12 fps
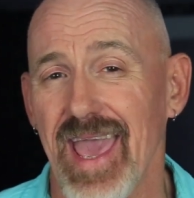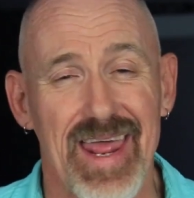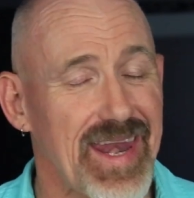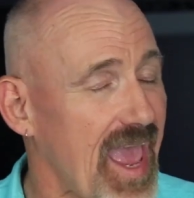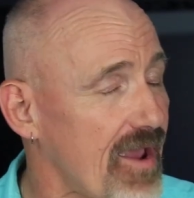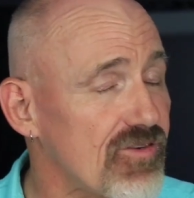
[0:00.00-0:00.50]

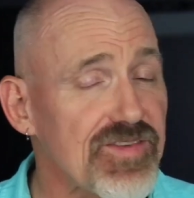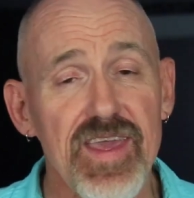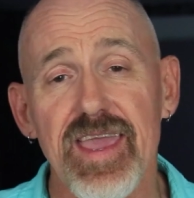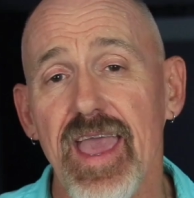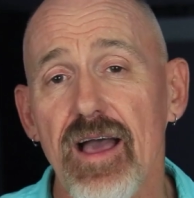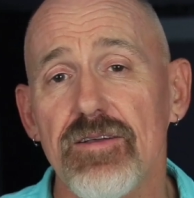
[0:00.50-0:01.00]
and
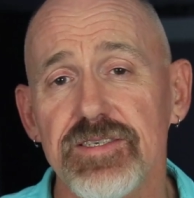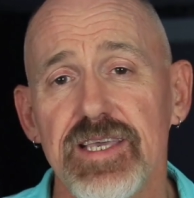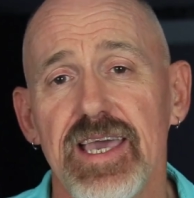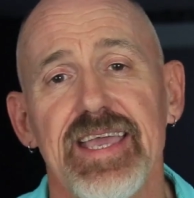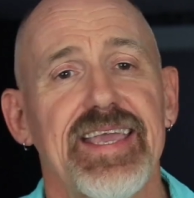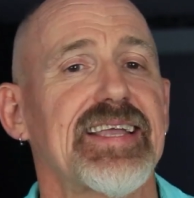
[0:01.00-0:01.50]
everything else
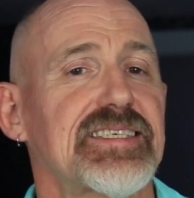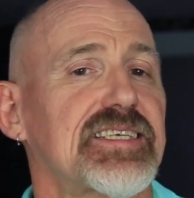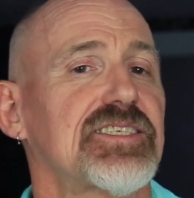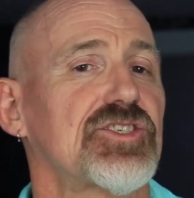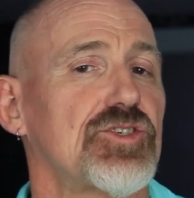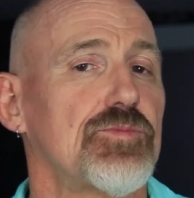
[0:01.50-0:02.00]
gets
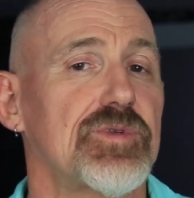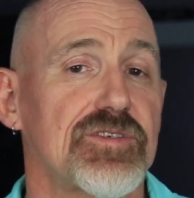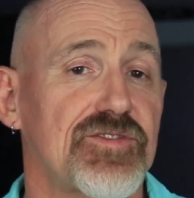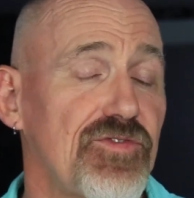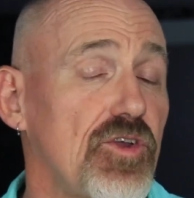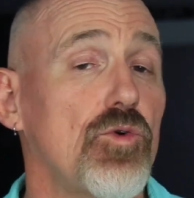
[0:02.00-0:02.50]
consumed
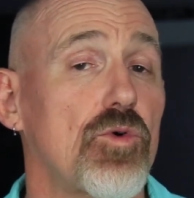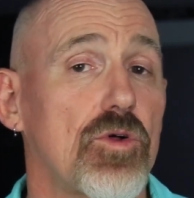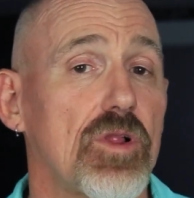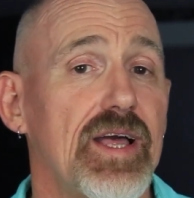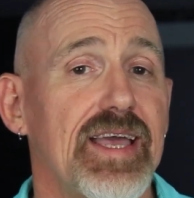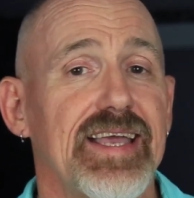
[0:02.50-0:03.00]
as
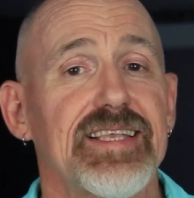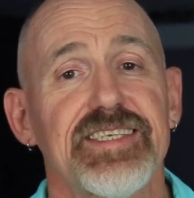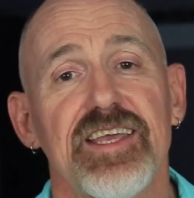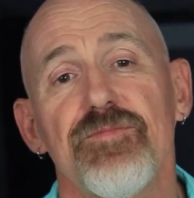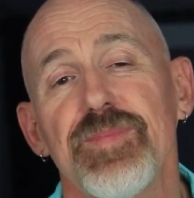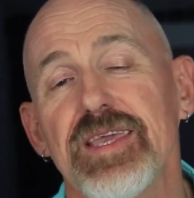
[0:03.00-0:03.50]
fuel
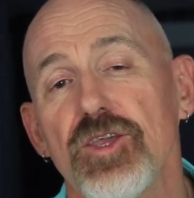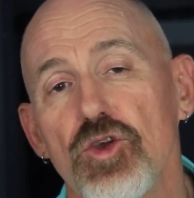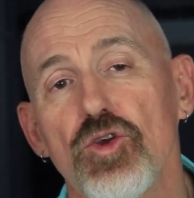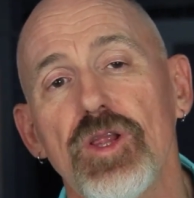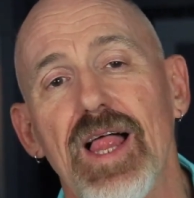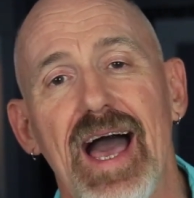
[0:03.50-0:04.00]
instead of being
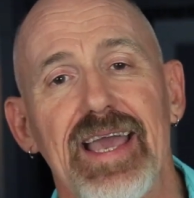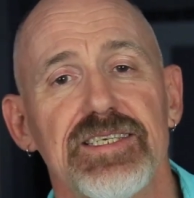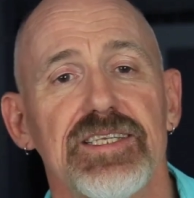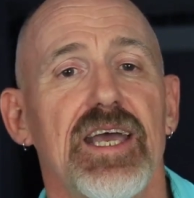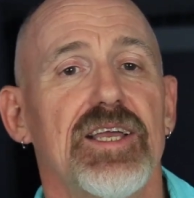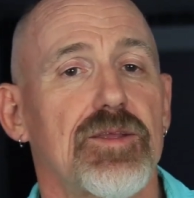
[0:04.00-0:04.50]

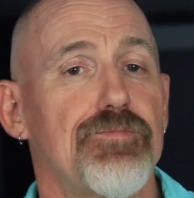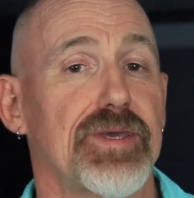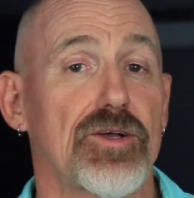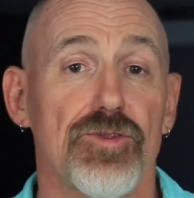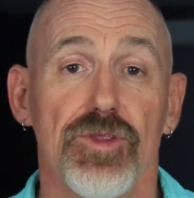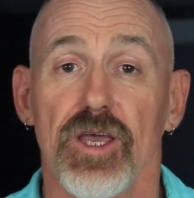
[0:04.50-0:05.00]
utilized to
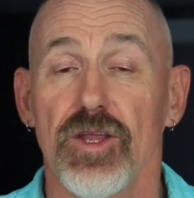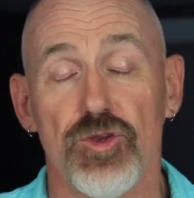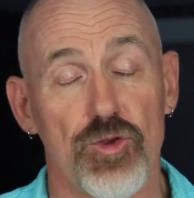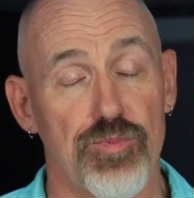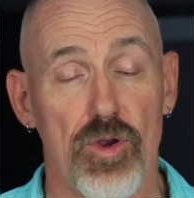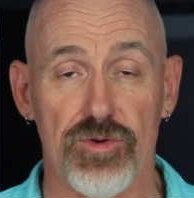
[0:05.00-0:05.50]
build
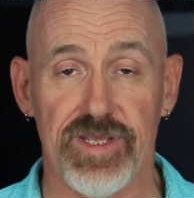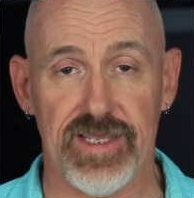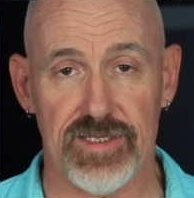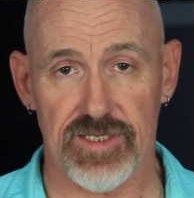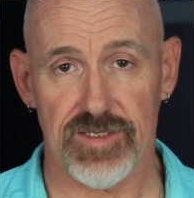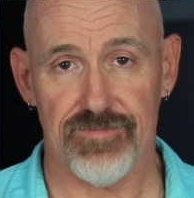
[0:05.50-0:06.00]
new proteins.